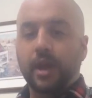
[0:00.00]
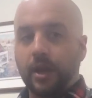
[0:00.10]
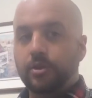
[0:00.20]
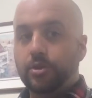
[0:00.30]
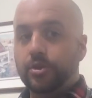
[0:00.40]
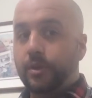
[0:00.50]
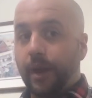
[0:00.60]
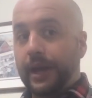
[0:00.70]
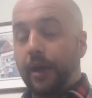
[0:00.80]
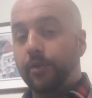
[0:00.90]
And usually
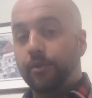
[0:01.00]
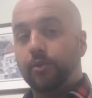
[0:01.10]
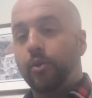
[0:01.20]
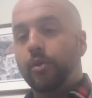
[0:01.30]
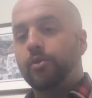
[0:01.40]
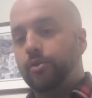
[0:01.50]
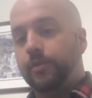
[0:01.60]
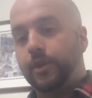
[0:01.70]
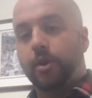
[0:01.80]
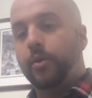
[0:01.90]
right now in stores,
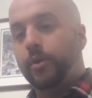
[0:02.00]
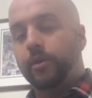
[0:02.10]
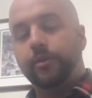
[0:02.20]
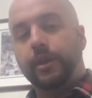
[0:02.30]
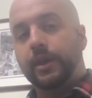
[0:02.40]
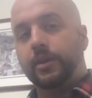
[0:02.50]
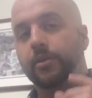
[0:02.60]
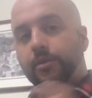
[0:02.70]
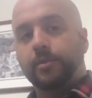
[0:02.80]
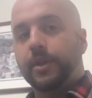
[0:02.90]
if you go, it'll say,
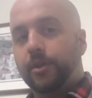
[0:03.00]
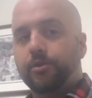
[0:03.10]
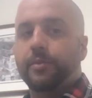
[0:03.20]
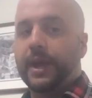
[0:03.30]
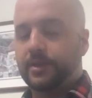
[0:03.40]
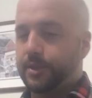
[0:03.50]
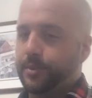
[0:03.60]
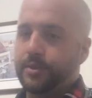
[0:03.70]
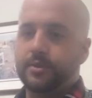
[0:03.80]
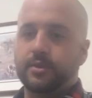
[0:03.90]
this is pillows for back
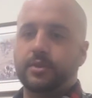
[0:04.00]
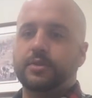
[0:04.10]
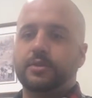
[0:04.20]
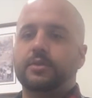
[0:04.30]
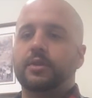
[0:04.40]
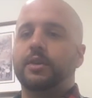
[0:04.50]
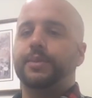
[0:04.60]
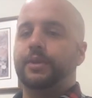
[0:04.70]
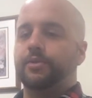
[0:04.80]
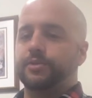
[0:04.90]
sleeper, this
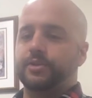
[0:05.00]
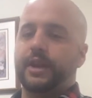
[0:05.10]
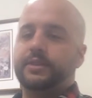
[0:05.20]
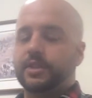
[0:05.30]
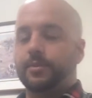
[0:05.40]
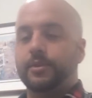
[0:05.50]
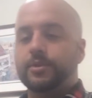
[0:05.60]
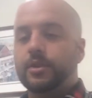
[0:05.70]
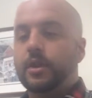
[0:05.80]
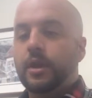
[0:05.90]
pillows for side sleepers.